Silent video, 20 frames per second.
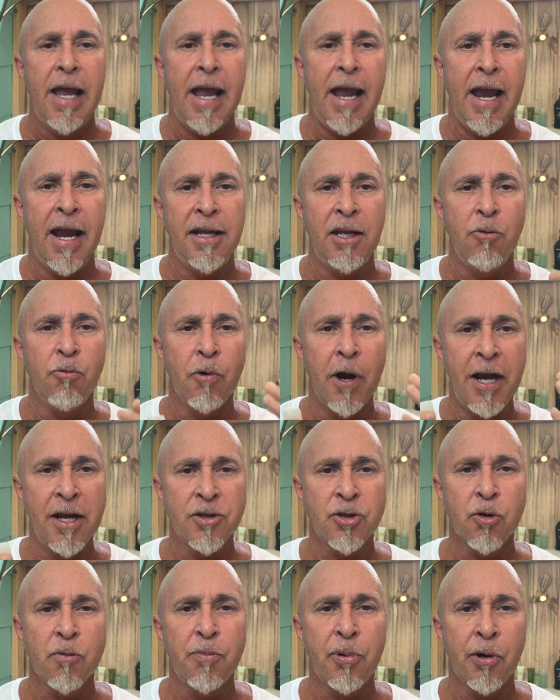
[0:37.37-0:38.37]
Any
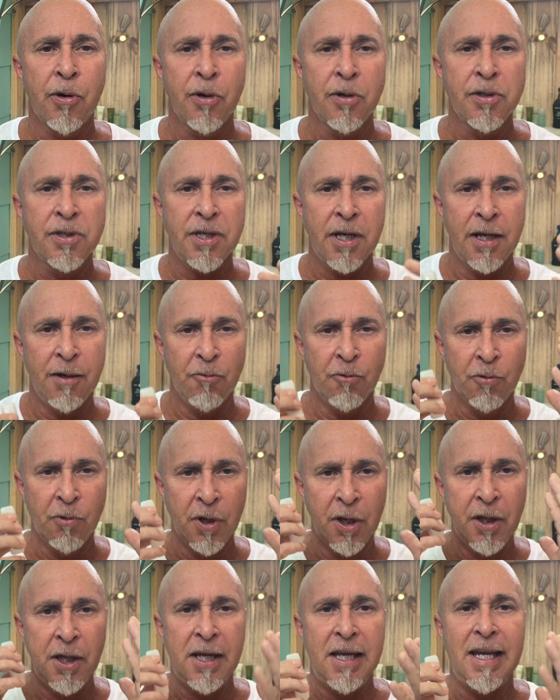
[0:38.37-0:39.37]
razor burns, it
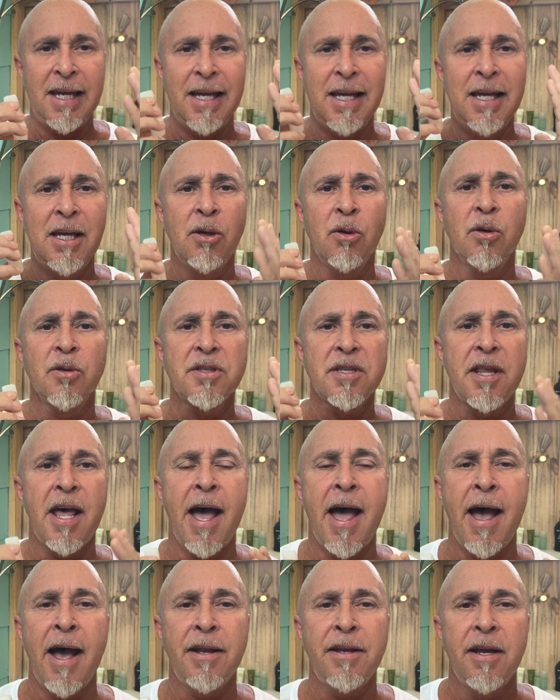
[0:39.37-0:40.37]
really heals
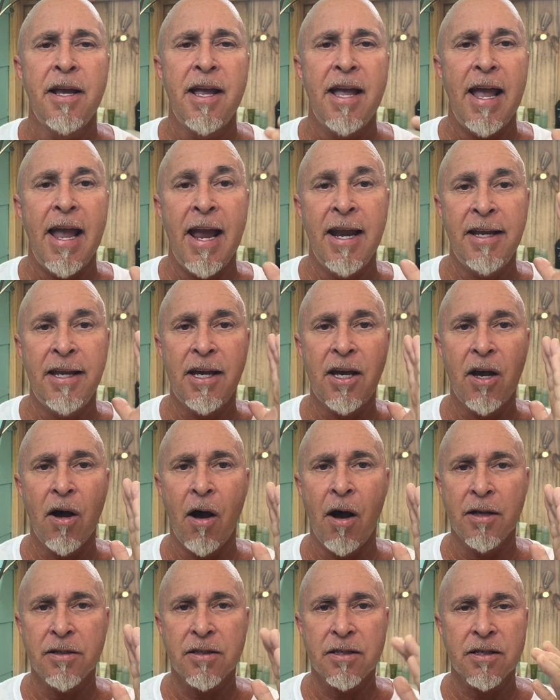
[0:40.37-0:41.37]
that. Any
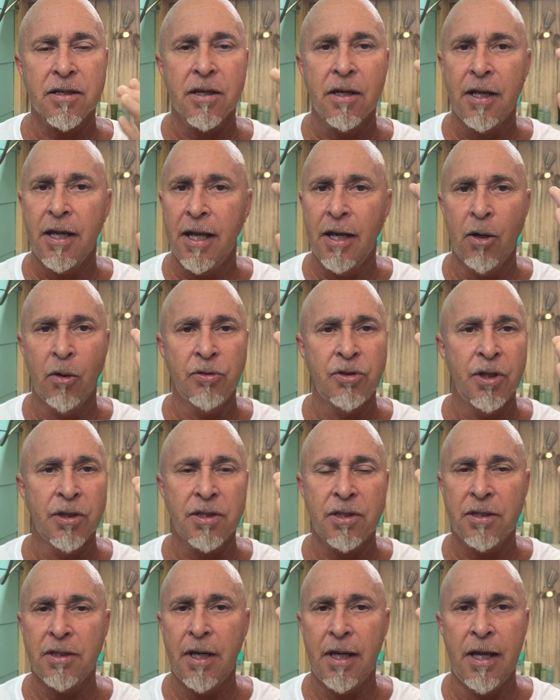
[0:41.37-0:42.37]
cuts,
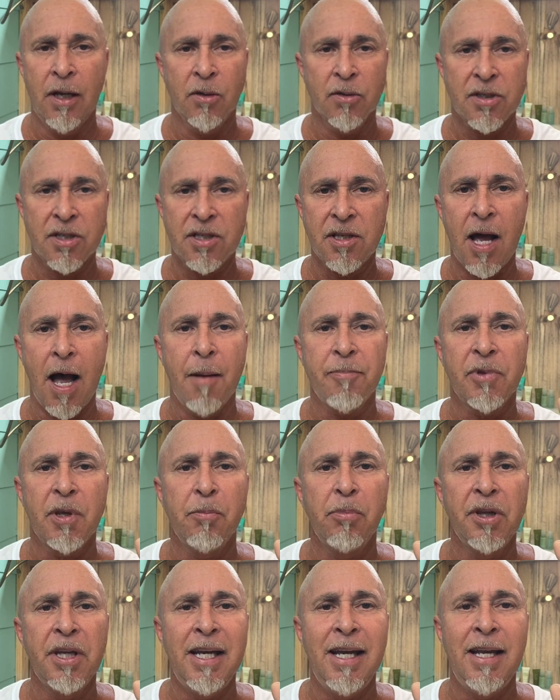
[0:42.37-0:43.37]
it'll stop the
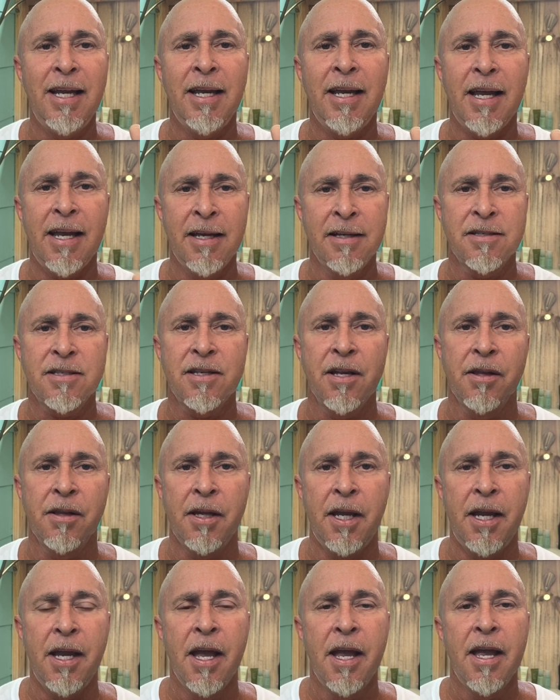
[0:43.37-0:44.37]
bleeding
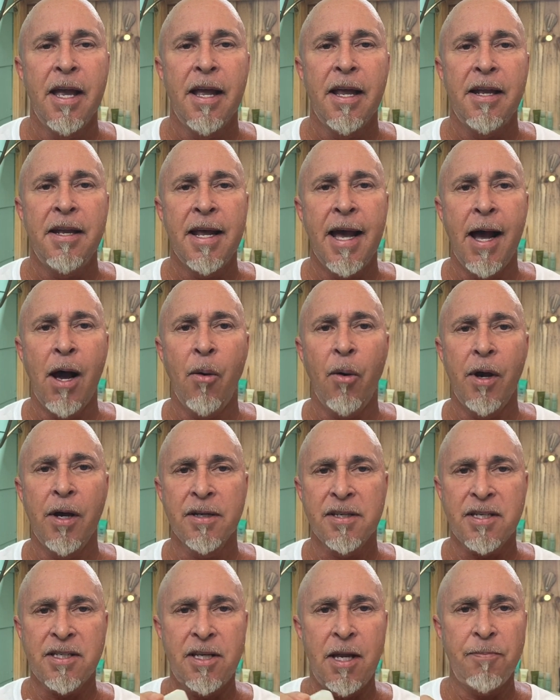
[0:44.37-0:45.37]
instantly. Now, a
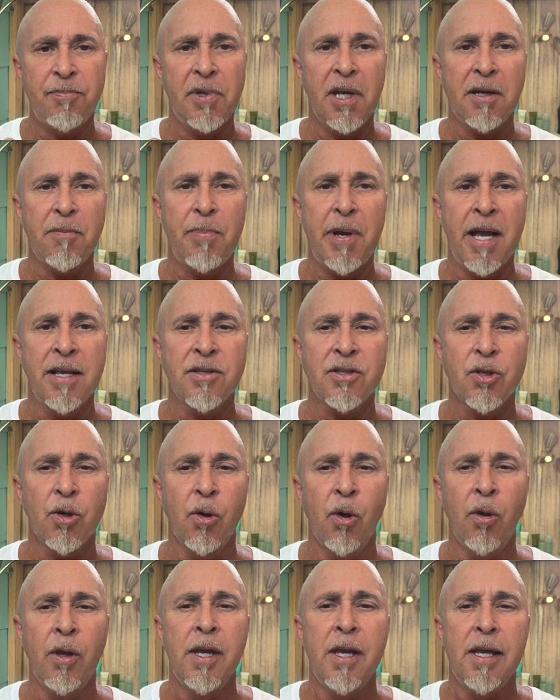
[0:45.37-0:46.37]
styptic
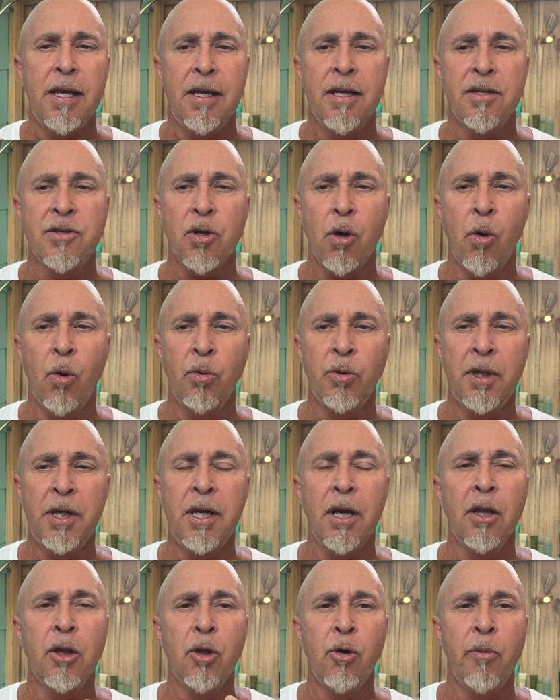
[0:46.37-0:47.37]
pencil is
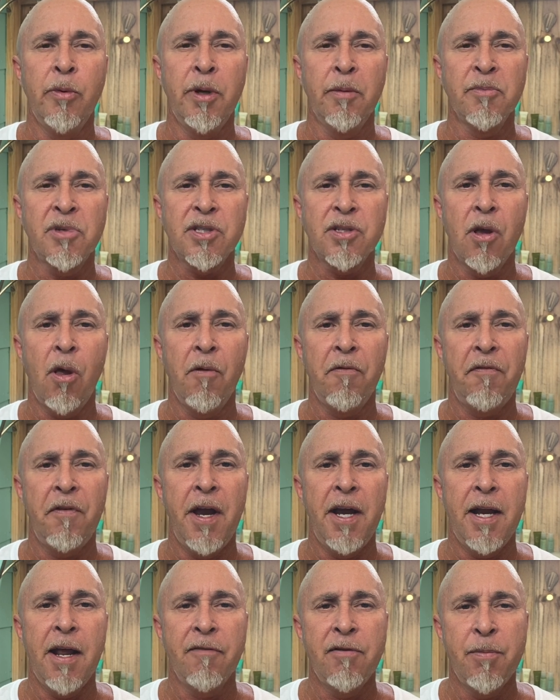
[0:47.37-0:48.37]
only aluminum
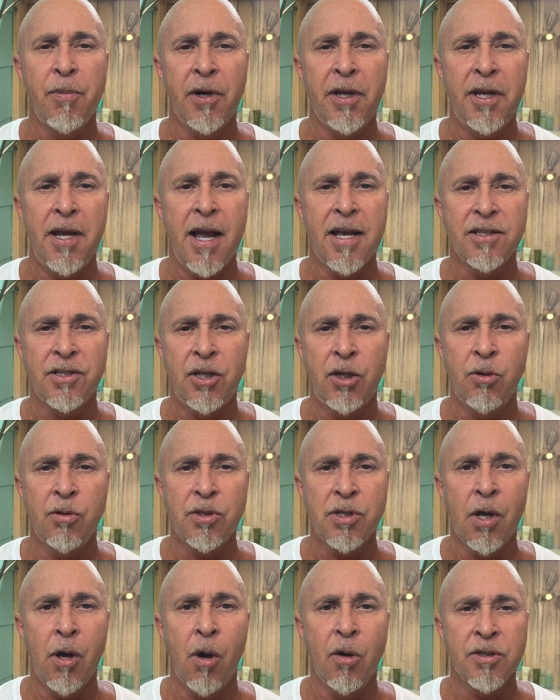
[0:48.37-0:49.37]
sulfate. Everybody has
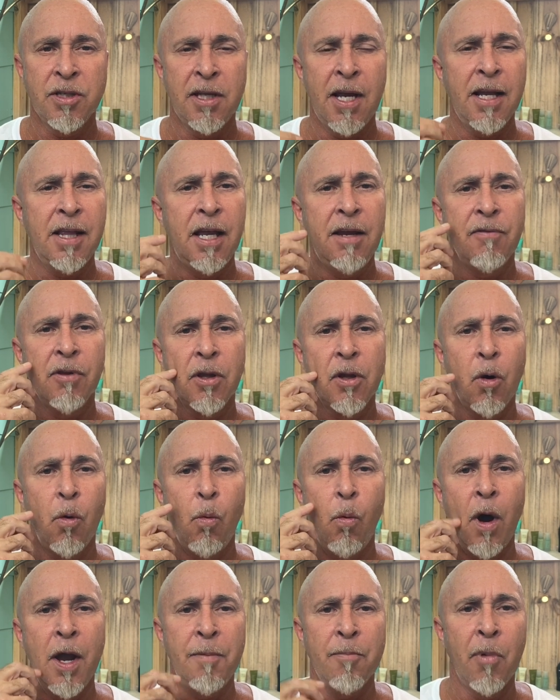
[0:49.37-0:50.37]
used those and they leave a little
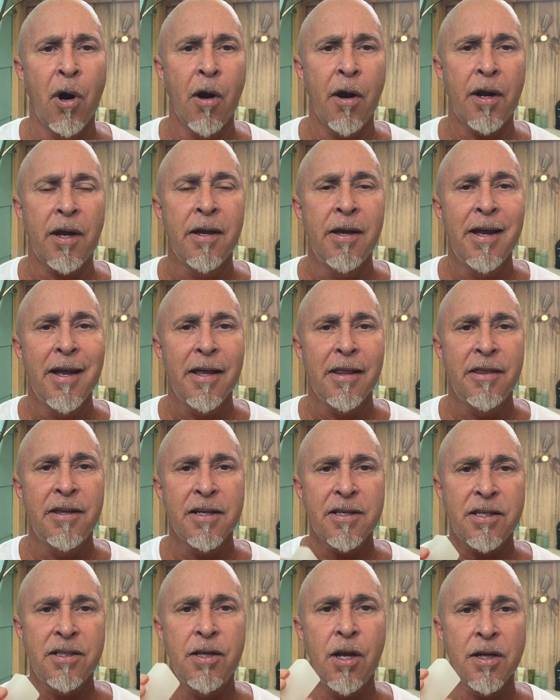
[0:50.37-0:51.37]
white mark.
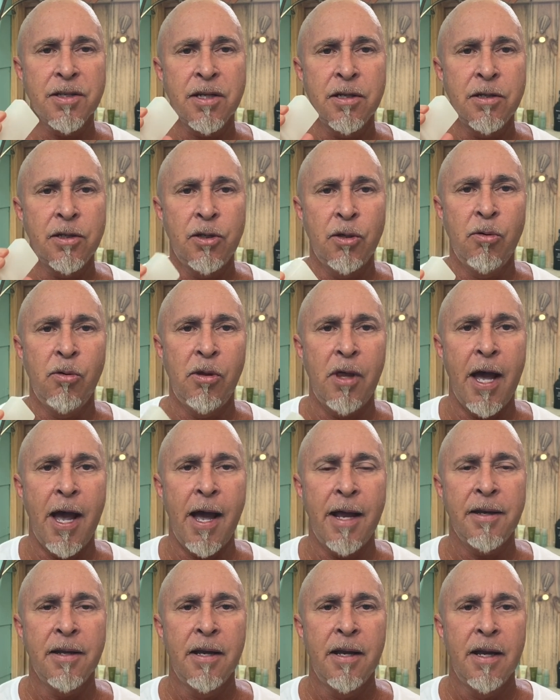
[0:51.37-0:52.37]
This doesn't do
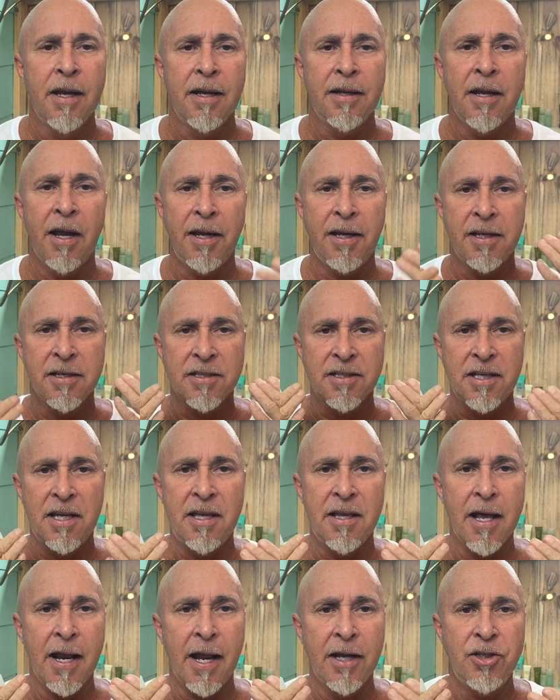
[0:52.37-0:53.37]
that. Now you can see
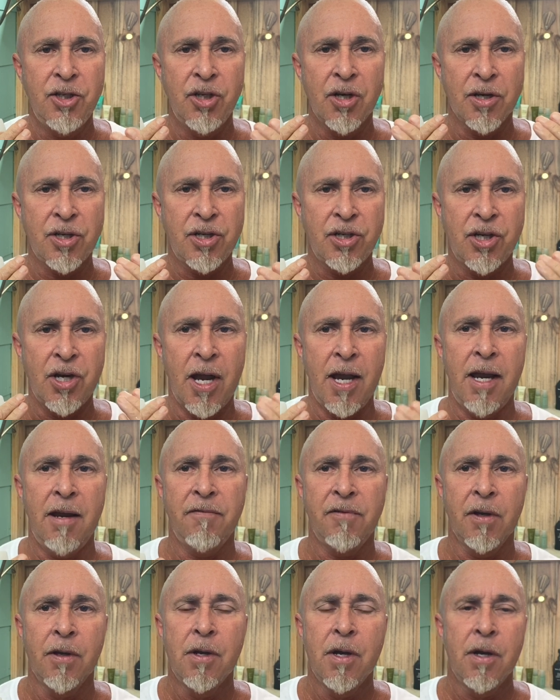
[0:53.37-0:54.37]
that I just
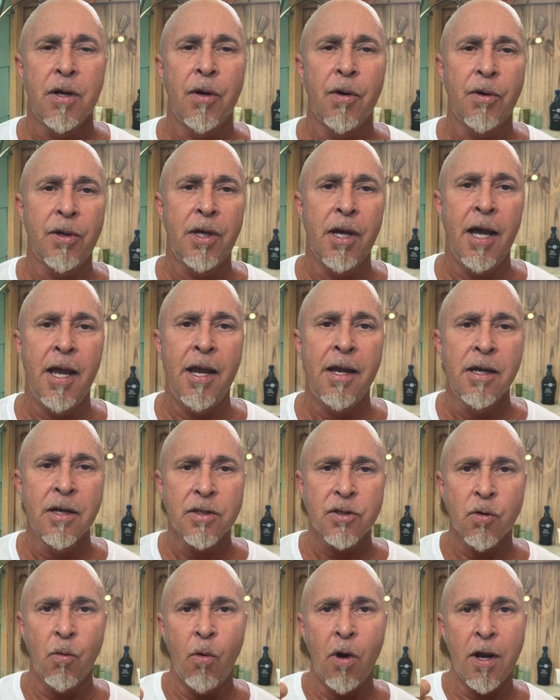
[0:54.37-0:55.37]
shaved, okay?
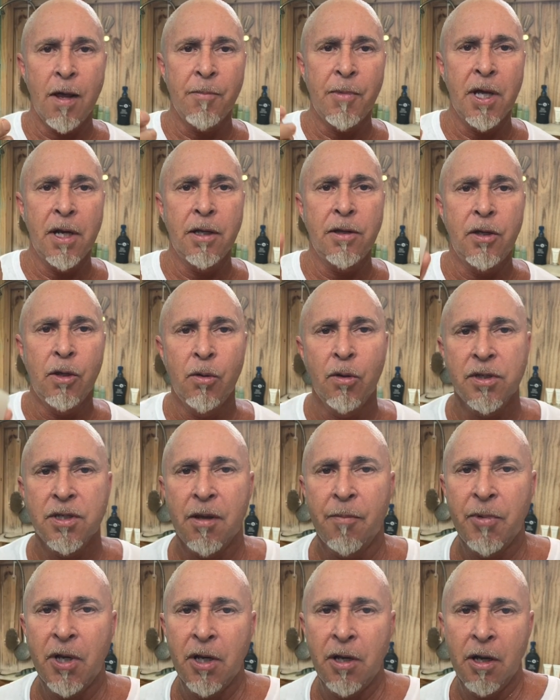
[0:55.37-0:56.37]
So what I'm gonna do is
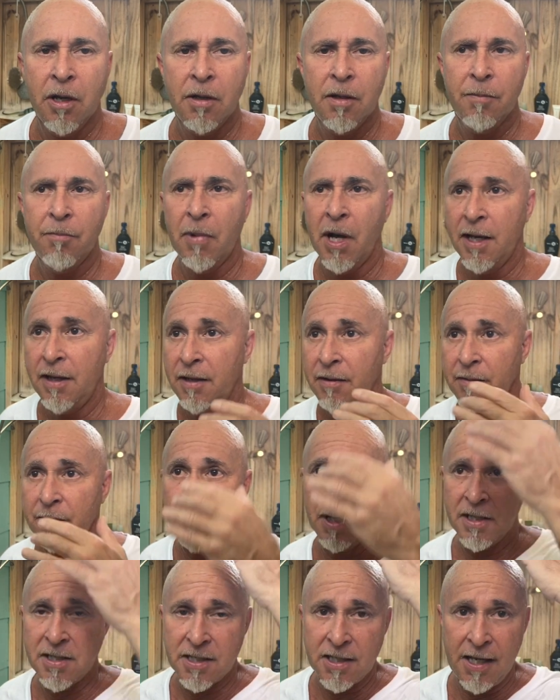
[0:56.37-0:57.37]

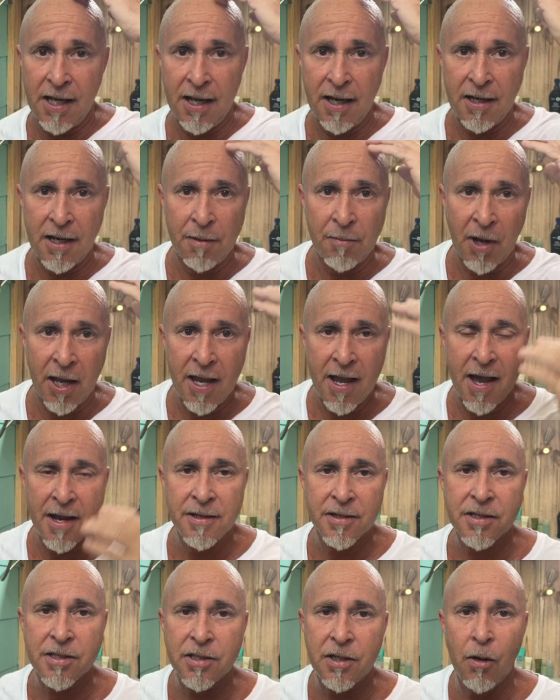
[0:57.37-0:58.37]
my skin and my head
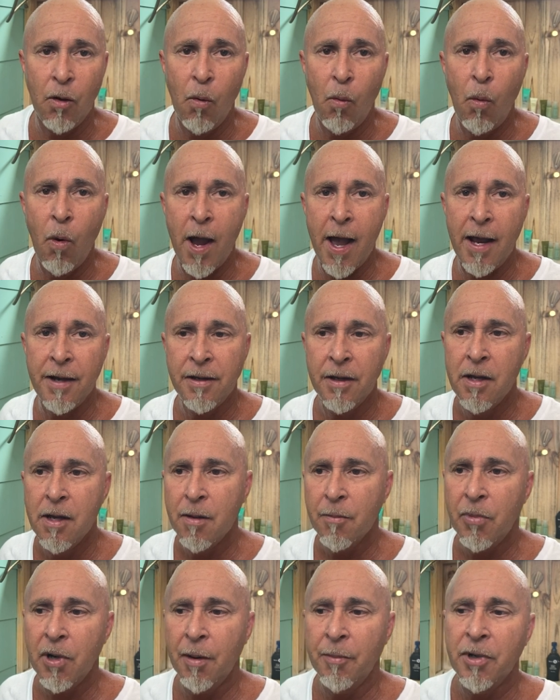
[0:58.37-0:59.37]
is still wet,
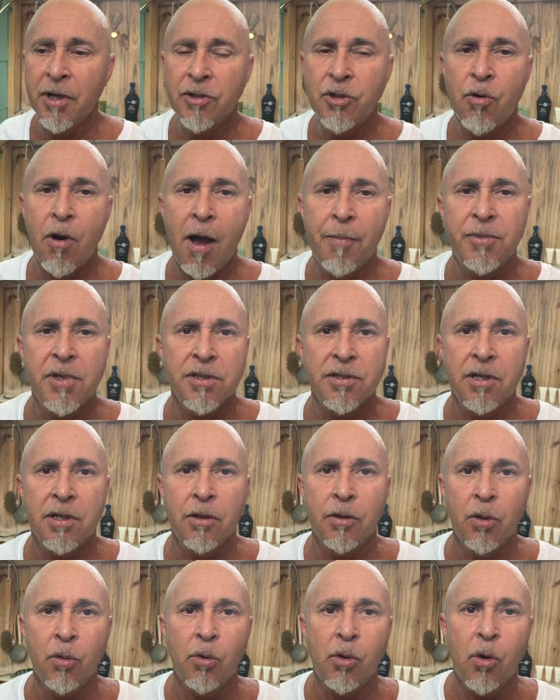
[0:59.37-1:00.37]
but I'm gonna drop this in
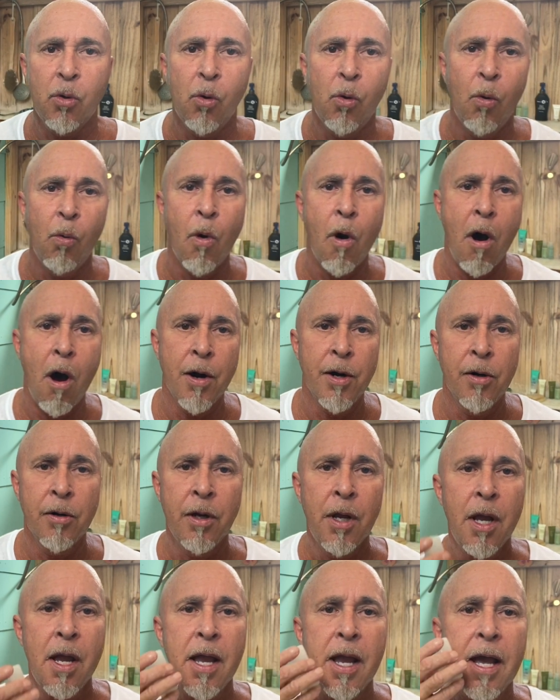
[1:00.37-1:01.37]
a little cool water
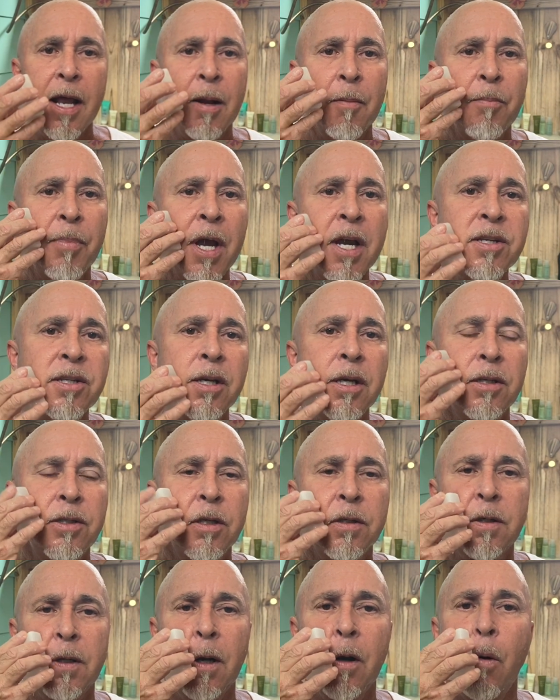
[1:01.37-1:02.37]
and I'm basically
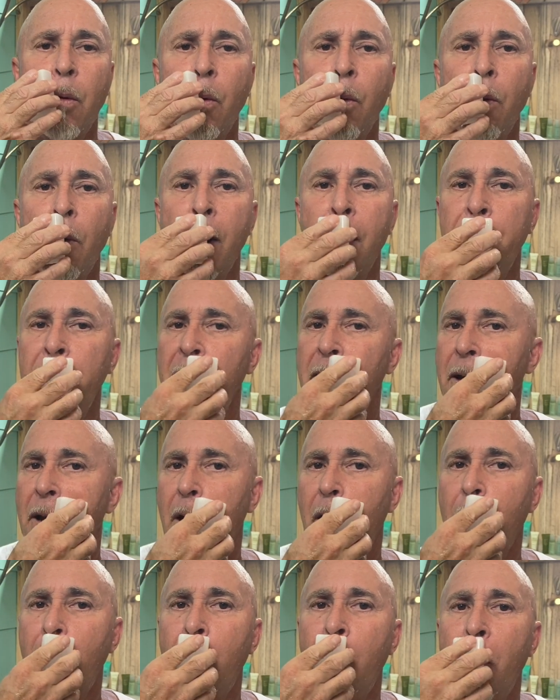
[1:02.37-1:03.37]
just gonna rub it
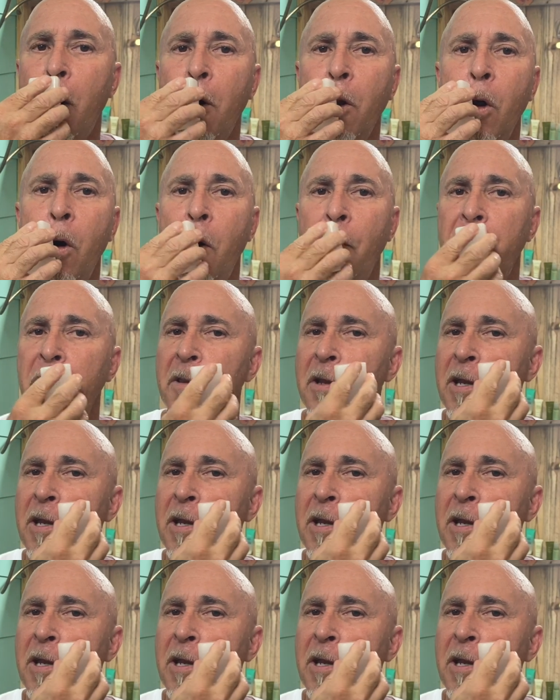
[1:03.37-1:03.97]
all over